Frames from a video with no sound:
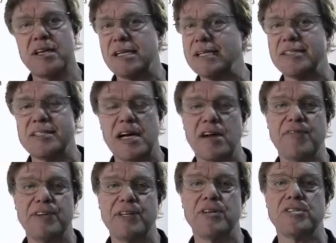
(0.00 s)
entire
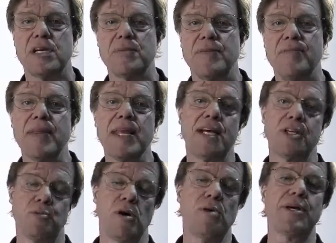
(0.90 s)
video segment
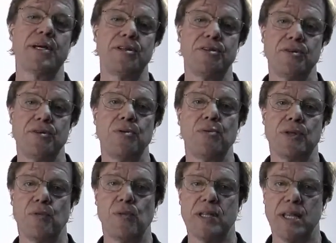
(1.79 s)
is what we can do
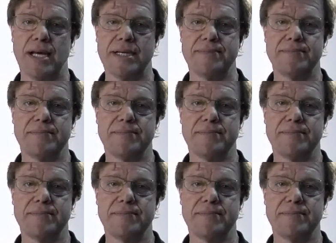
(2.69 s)
with one light.